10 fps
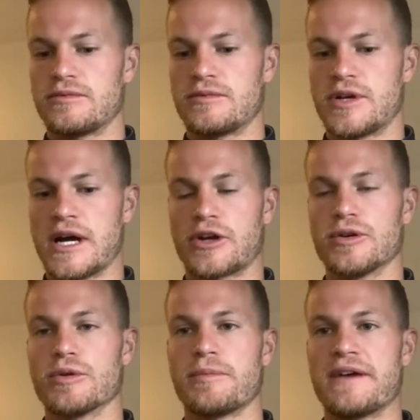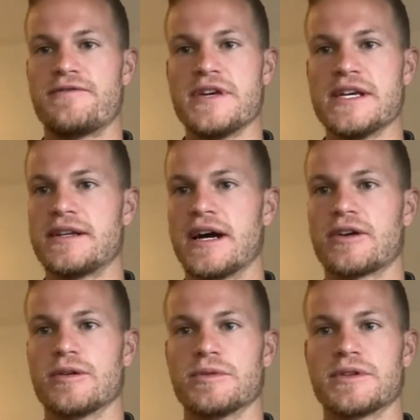got good with my feet, got
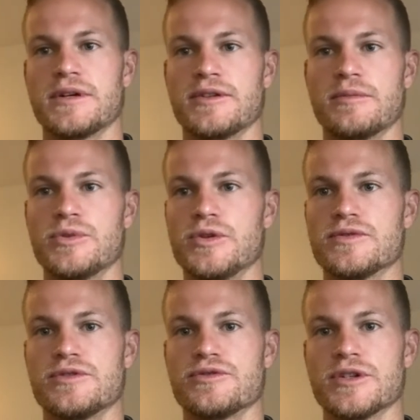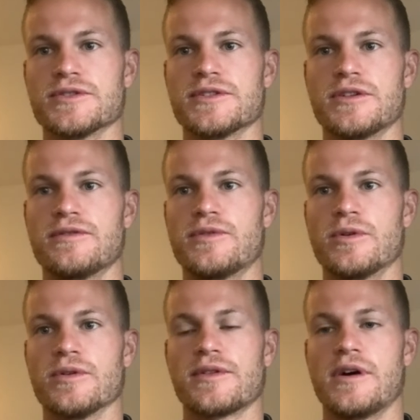good with the moves and drills and so
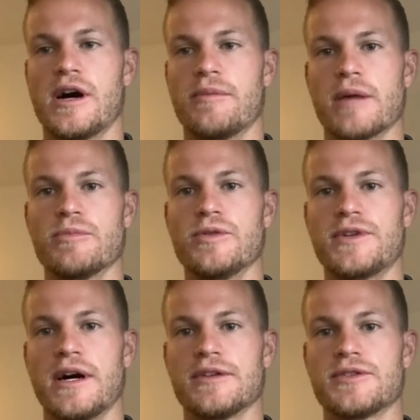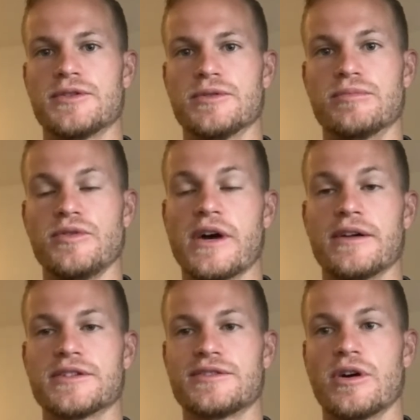forth. And I moved on to Blue
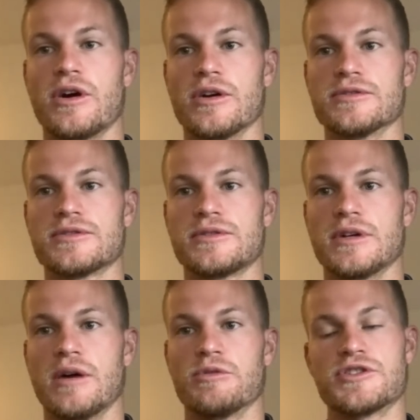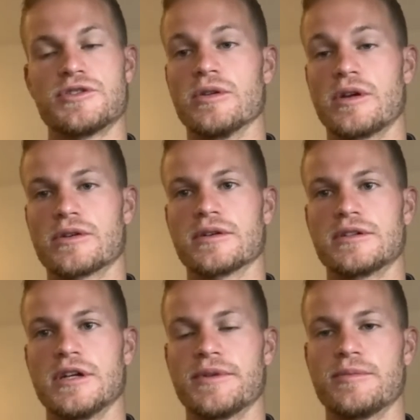Valley Stars, which is no longer a
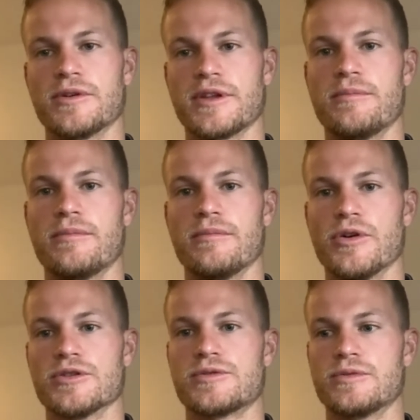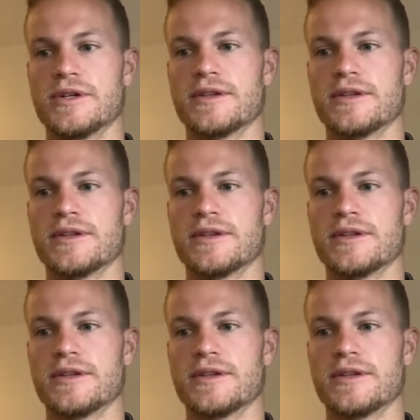club anymore. They merged with